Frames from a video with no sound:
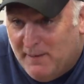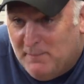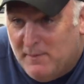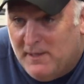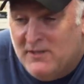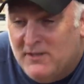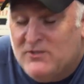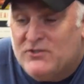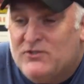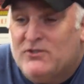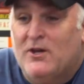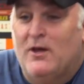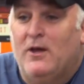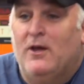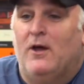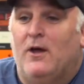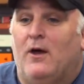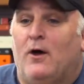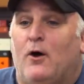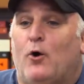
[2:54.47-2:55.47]
Jose
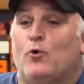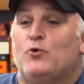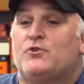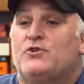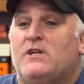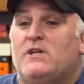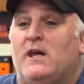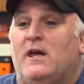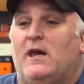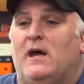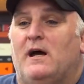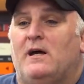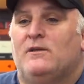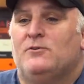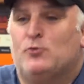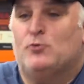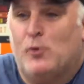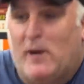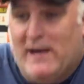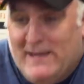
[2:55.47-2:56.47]
appeared on a new
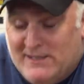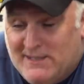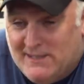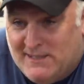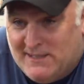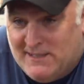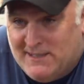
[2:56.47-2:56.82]
Disney show